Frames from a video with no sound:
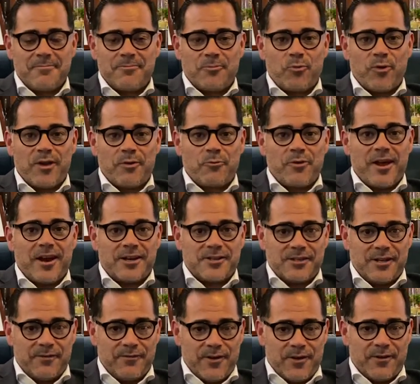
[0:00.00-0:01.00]
We're
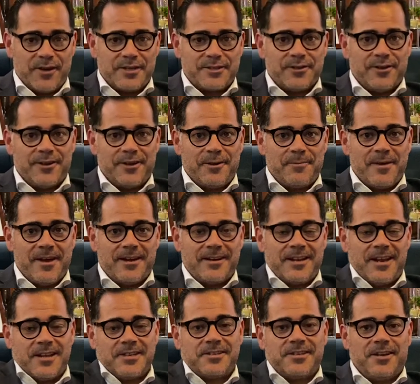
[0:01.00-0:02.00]
actually very excited about
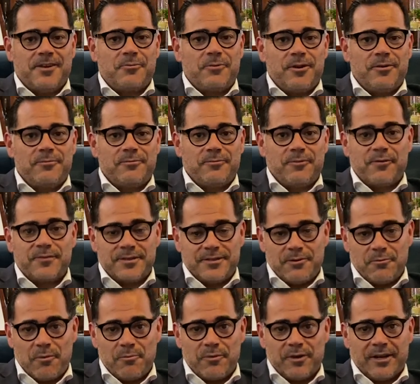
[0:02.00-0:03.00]
next year, when
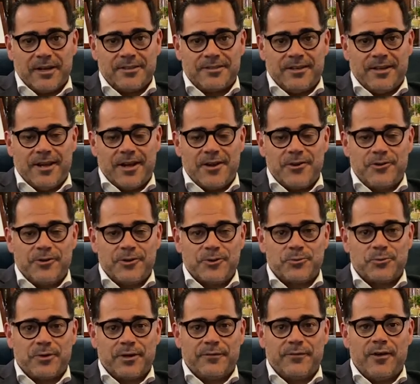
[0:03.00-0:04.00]
we're going to turn
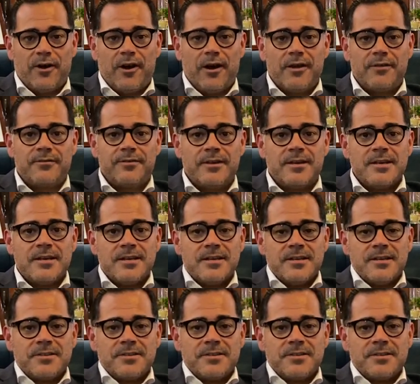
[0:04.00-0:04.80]
125. Mm.